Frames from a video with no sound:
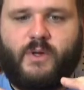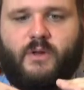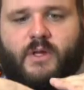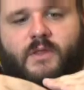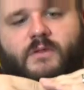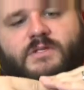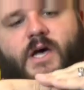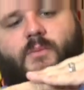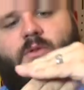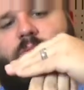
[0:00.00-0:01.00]
it'll hit the
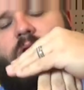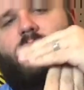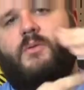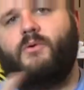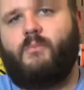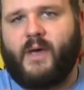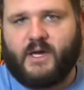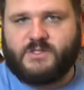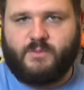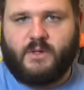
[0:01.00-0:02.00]
top of the BB and put
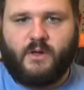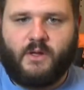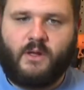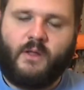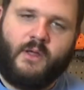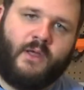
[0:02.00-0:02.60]
backspin on it.